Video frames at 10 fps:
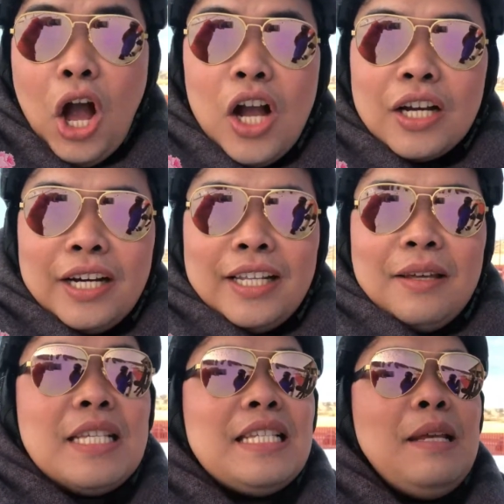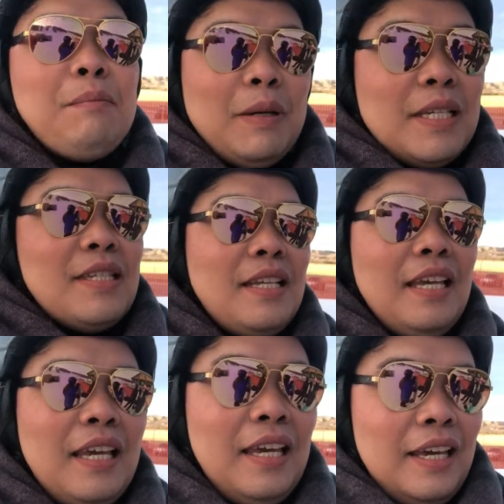conquered the steepest
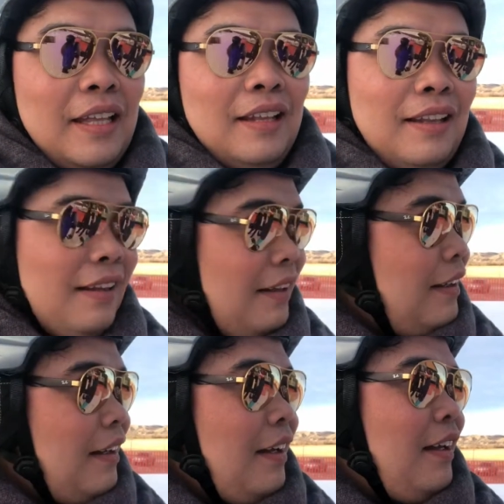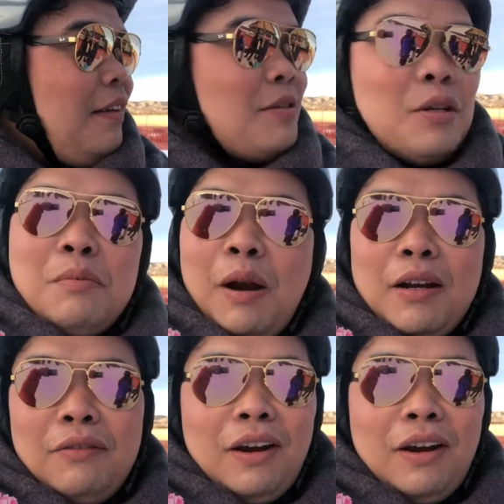hill. So proud of